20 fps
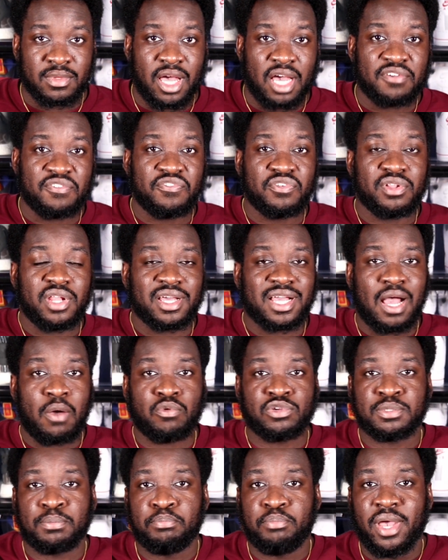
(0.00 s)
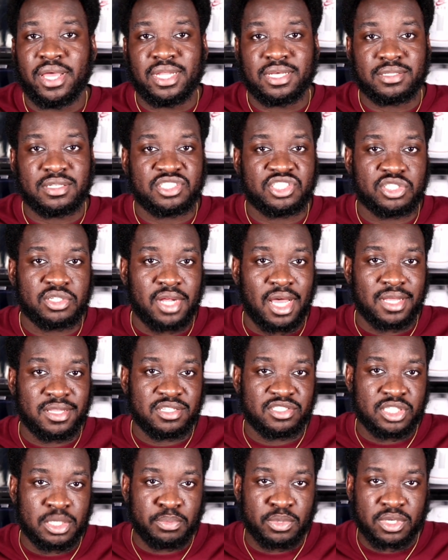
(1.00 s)
I feel like I was bending the out the
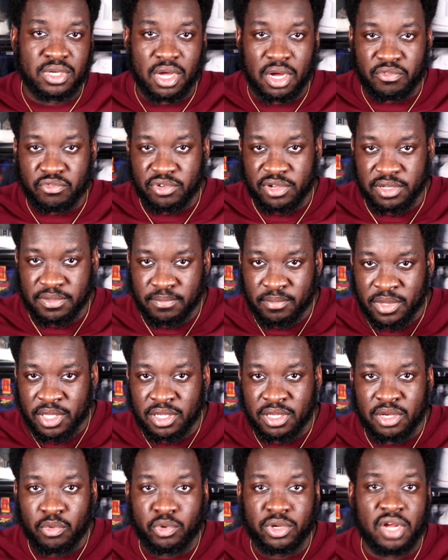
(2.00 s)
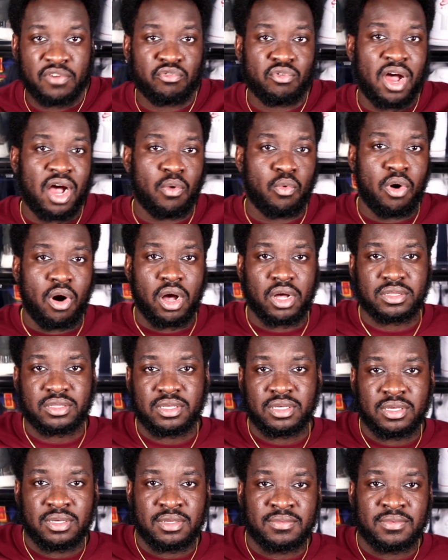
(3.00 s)
zipper covering whenever I walked.
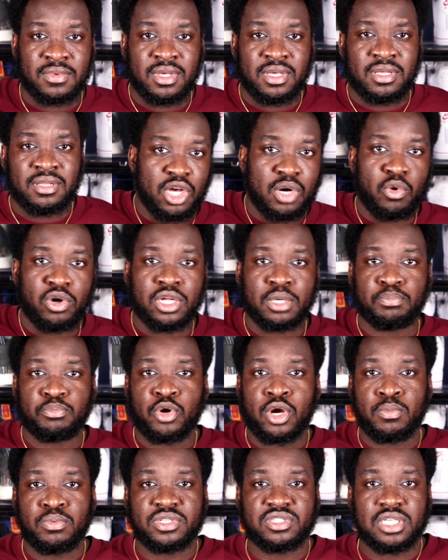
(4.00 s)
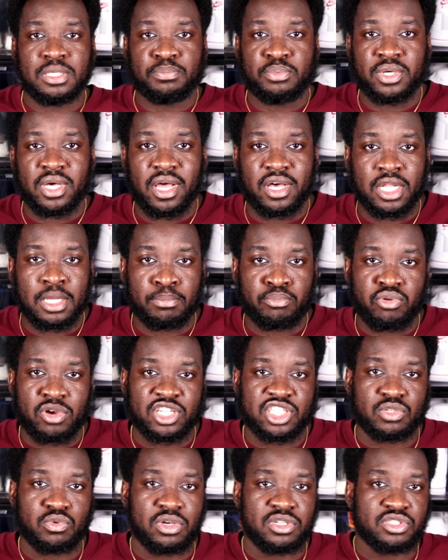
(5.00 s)
You don't want to purposely put hella
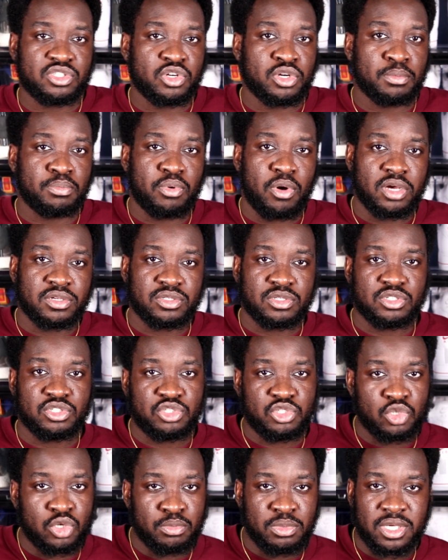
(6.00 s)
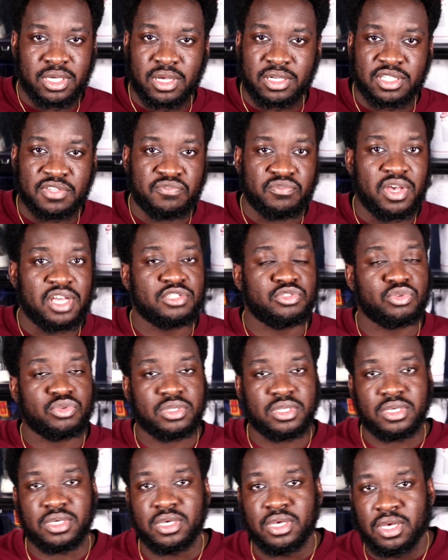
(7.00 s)
pressure on certain parts of the shoe because
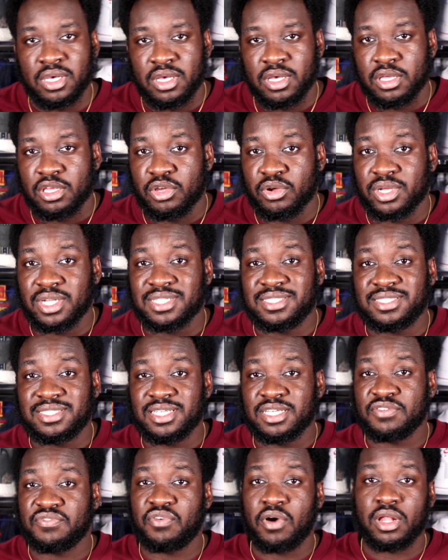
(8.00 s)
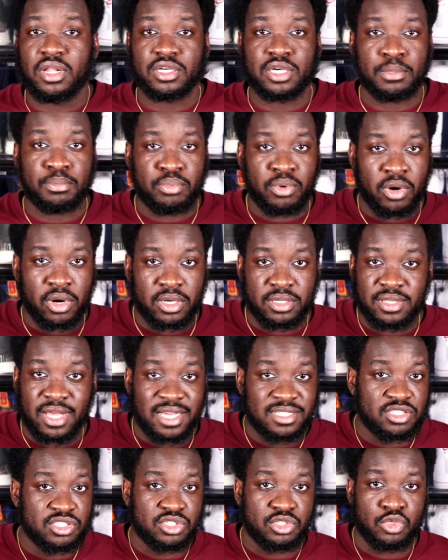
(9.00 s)
eventually you're going to see it falling apart.
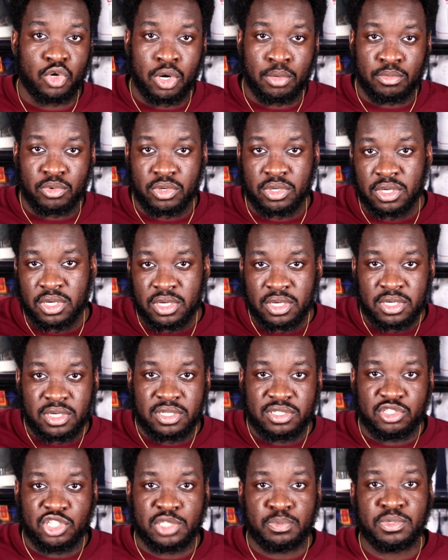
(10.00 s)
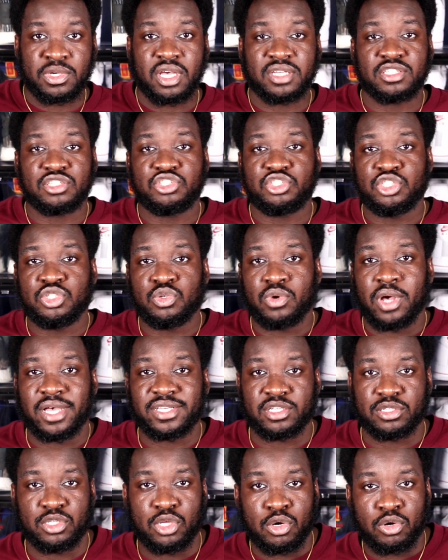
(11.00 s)
That's just normal. Just because a shoe
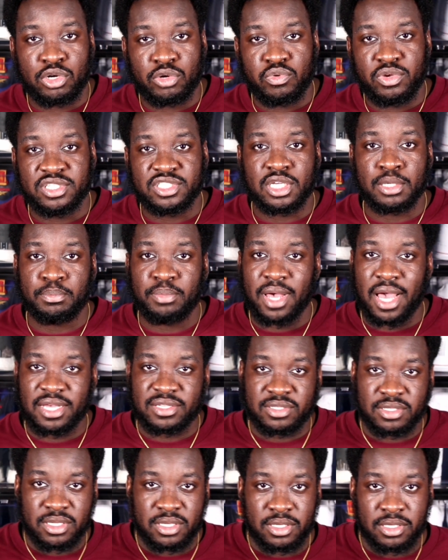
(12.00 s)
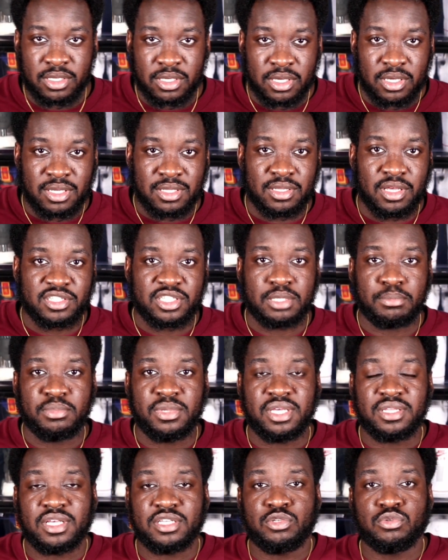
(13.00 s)
has a low crease capacity doesn't
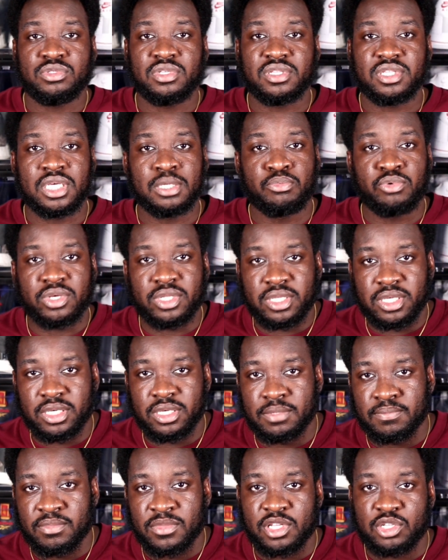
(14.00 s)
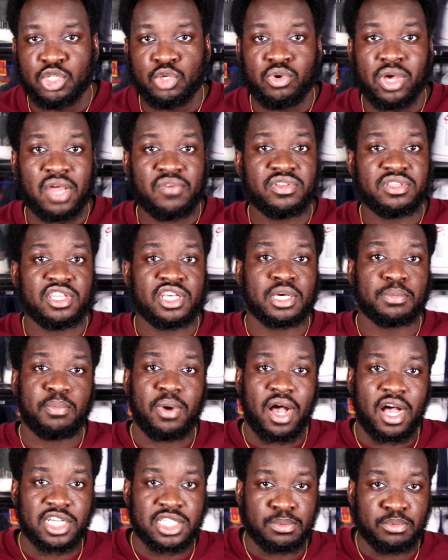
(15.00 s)
mean that you deliberately do everything
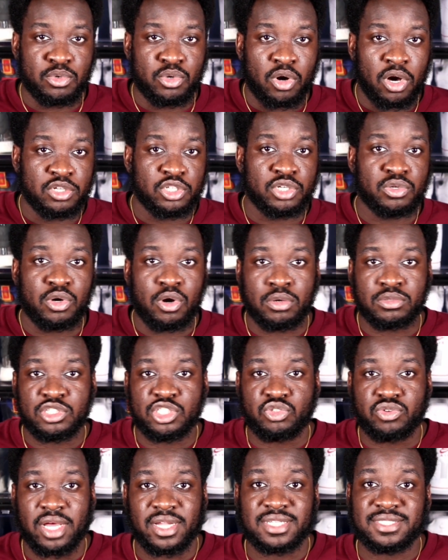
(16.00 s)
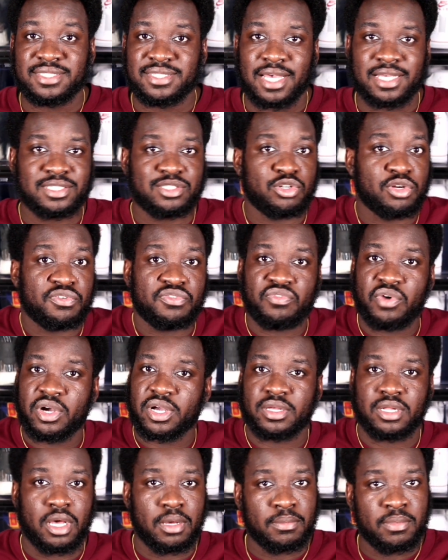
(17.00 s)
possible on your own to try to test it or
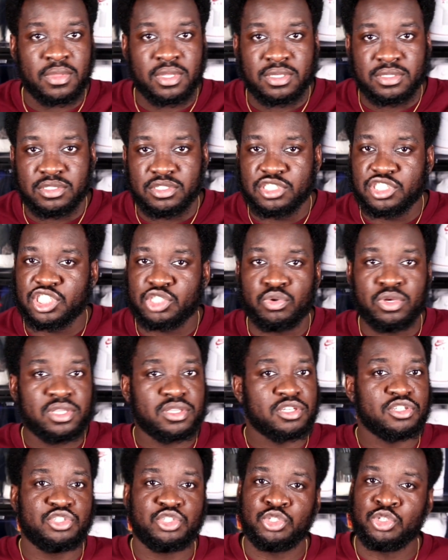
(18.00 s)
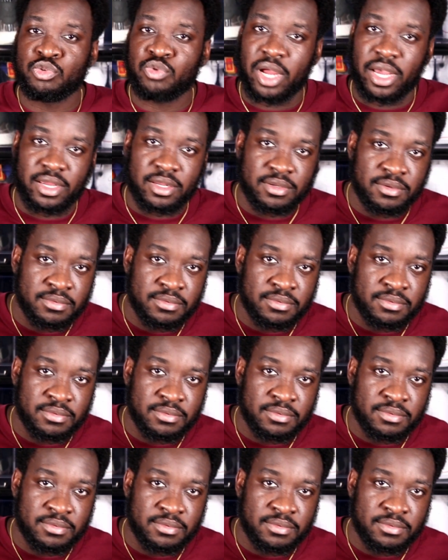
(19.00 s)
fuck it up. Just treat the shoe right.